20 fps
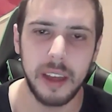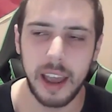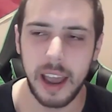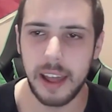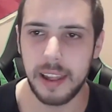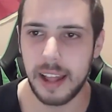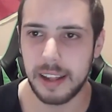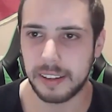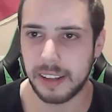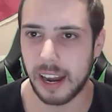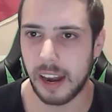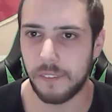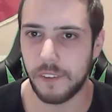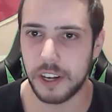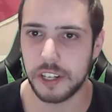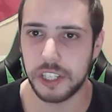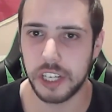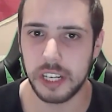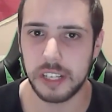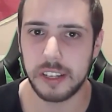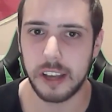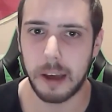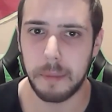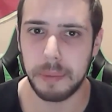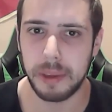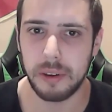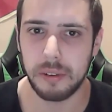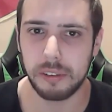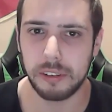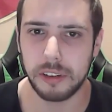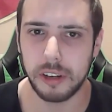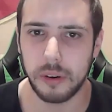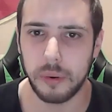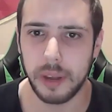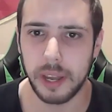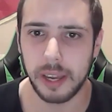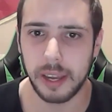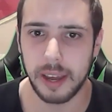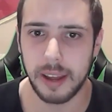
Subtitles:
And that's kind of what GW's doing.